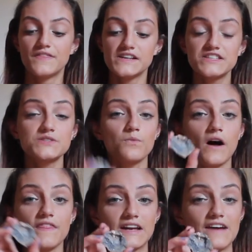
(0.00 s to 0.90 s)
This is
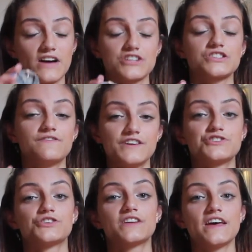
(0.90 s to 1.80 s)
one that I've actually
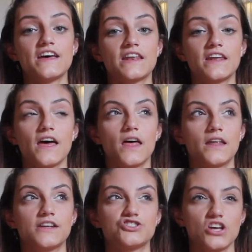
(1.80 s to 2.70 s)
featured in
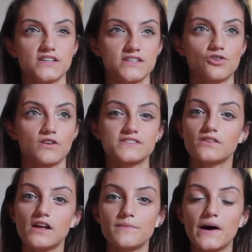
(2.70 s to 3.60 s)
an enchanted
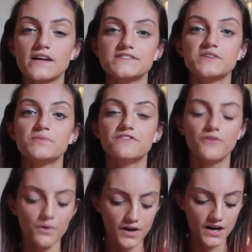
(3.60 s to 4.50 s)
crystal unboxing
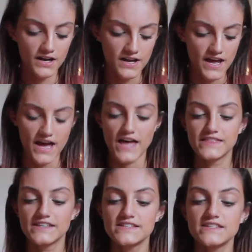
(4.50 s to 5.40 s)
before,
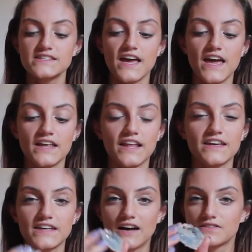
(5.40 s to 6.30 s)
and this is a
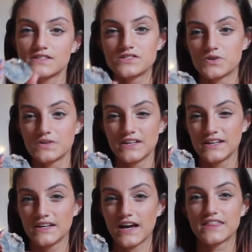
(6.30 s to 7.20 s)
like
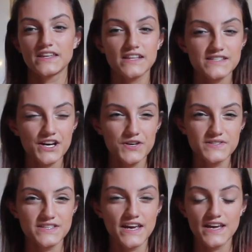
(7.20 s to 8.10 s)
chalcedony, I think that's how you
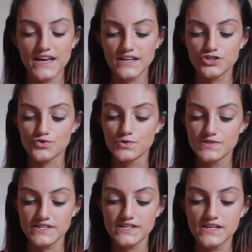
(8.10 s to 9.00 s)
say it,
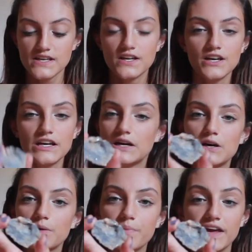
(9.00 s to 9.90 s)
druzy
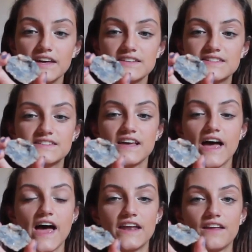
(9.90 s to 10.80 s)
piece,
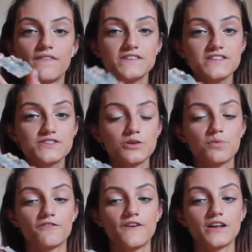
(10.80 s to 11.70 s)
and this is
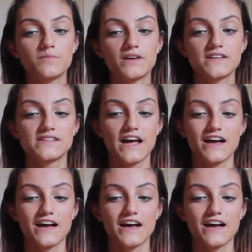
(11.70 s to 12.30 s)
super fun because it